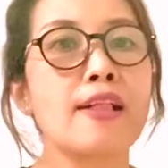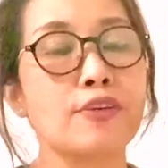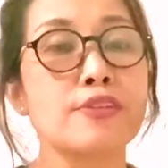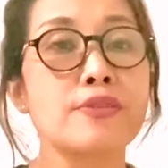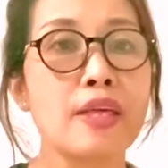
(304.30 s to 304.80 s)

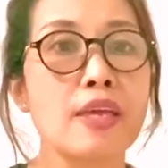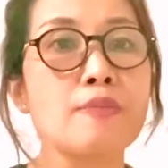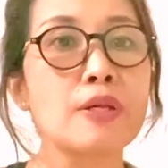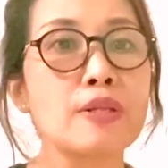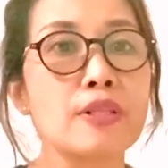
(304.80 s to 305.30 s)
you
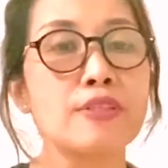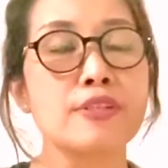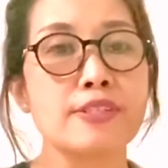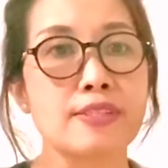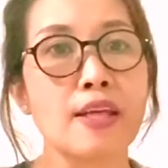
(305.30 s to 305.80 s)
label
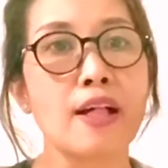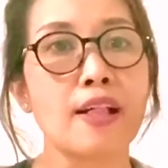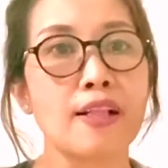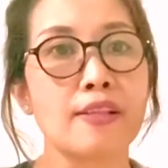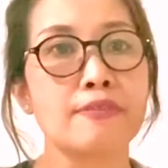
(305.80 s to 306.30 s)

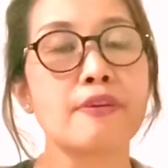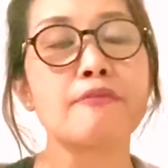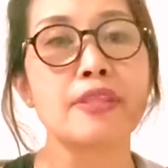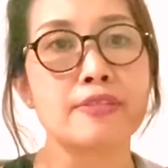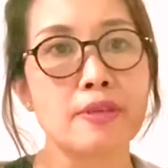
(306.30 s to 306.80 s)
yourself
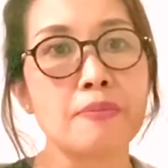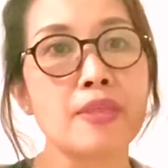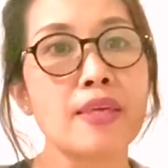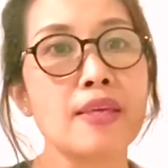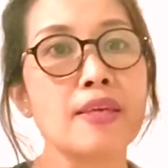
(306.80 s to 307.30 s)
with
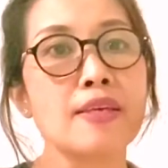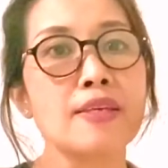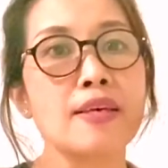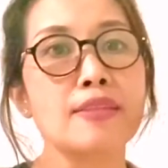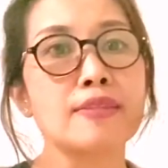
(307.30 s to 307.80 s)

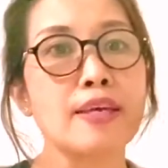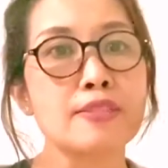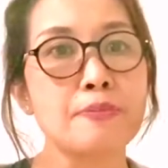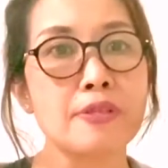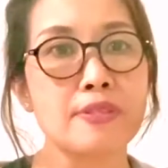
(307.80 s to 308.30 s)
something less
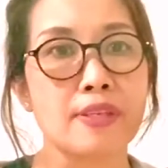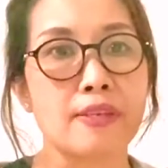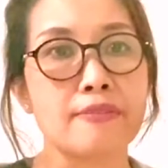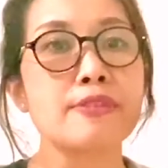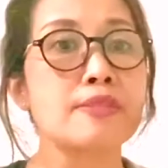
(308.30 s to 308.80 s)

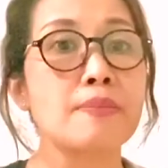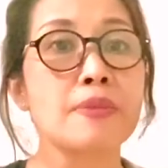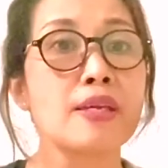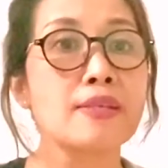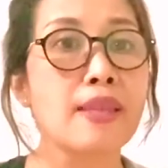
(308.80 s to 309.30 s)
positive, with
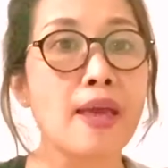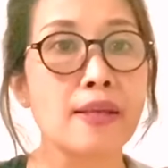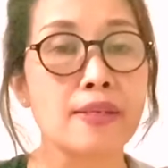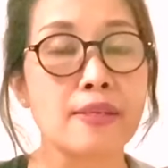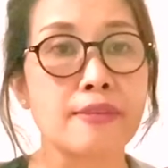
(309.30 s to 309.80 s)
something
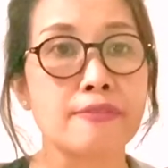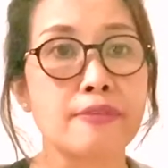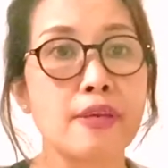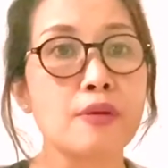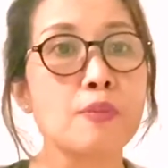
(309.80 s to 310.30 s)
negative,
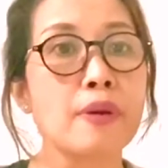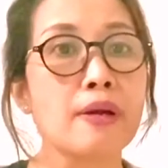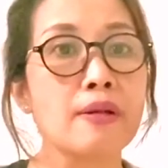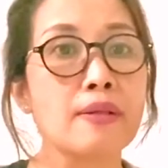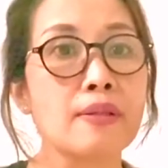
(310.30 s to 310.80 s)
it
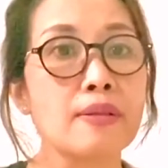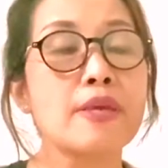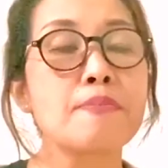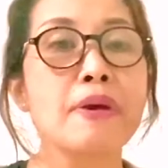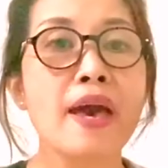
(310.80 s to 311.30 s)
will
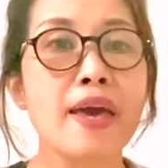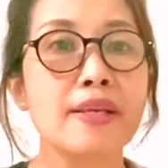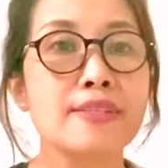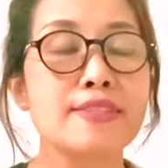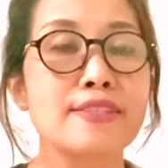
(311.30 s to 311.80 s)

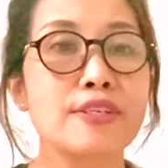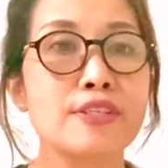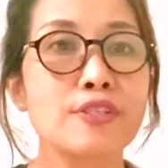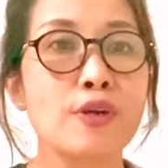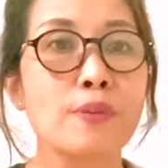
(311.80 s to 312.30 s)
impact
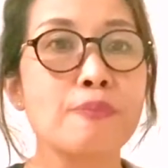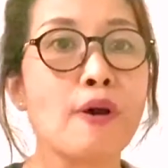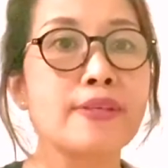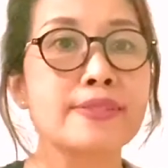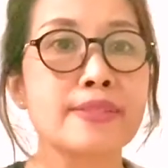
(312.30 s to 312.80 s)
your
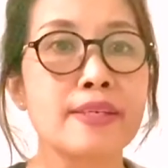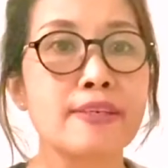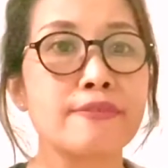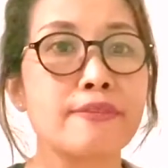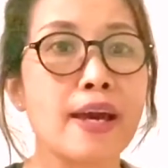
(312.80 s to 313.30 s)

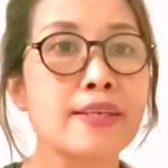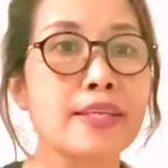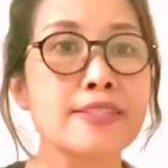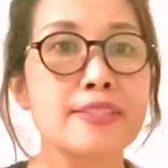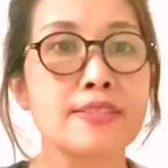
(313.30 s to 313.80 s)
positive
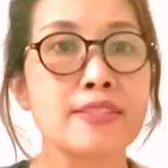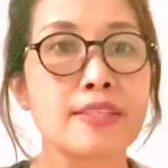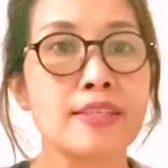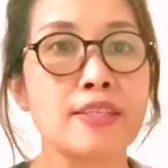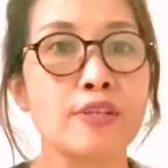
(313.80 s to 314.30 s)

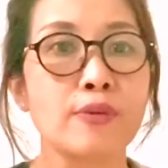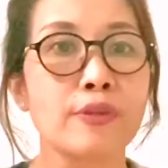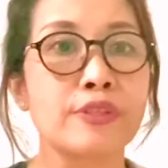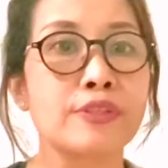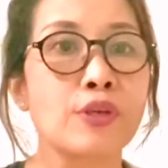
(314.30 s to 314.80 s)
identity
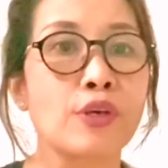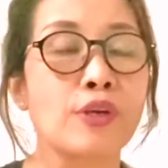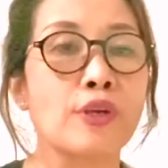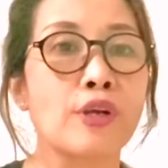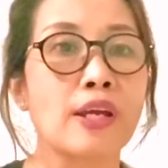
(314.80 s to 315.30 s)
or
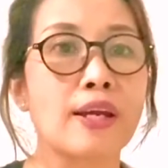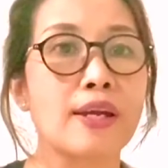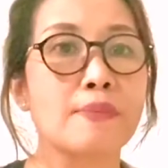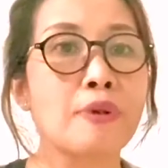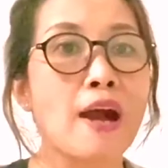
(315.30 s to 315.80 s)
your
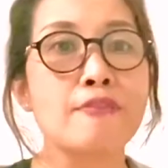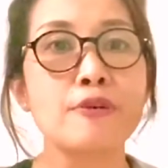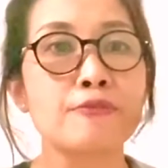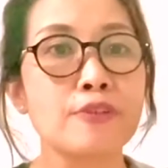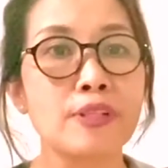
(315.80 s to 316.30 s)

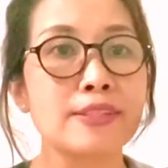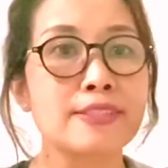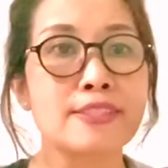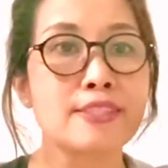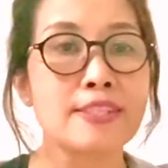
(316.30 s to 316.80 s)
powerful
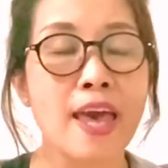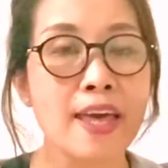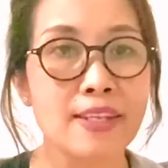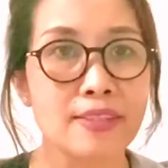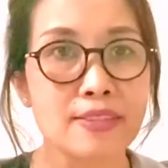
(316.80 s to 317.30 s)

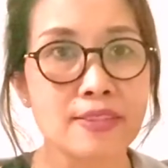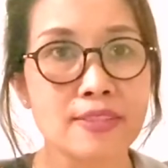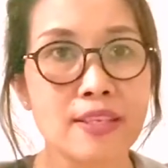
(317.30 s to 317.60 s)
status